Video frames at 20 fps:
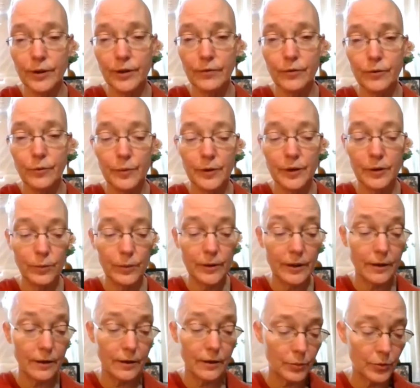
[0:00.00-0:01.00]
and if you've been
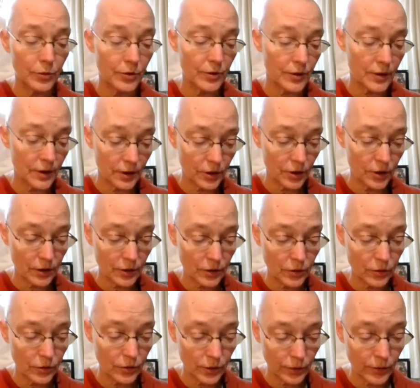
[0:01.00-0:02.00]
reading the Buddhist
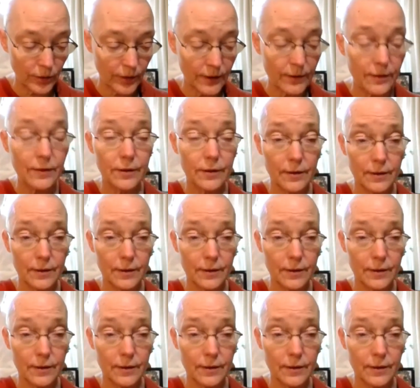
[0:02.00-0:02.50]
teachings, you'd know this.